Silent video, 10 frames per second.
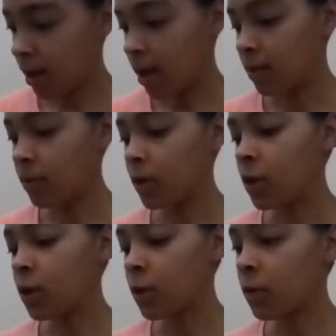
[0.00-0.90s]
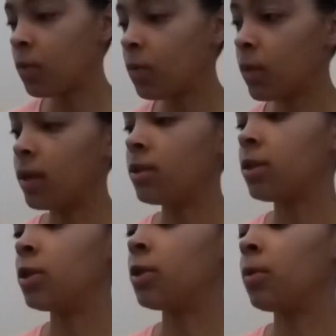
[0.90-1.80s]
I don't know what
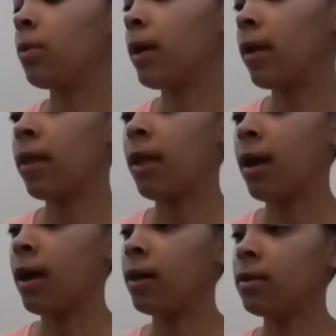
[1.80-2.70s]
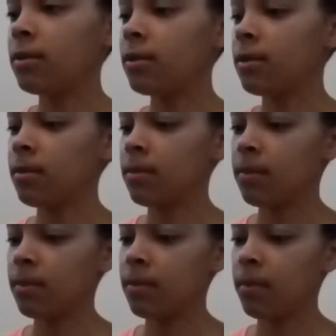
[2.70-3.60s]
to do about that,
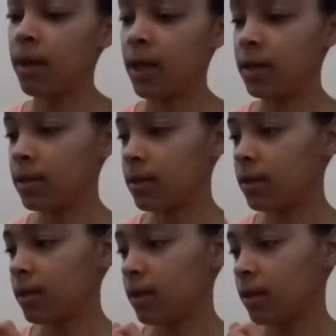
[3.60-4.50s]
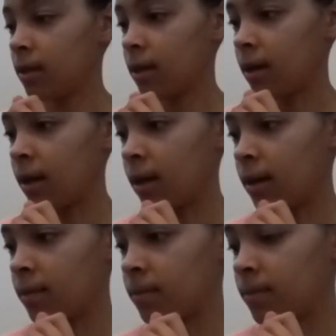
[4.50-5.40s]
but um,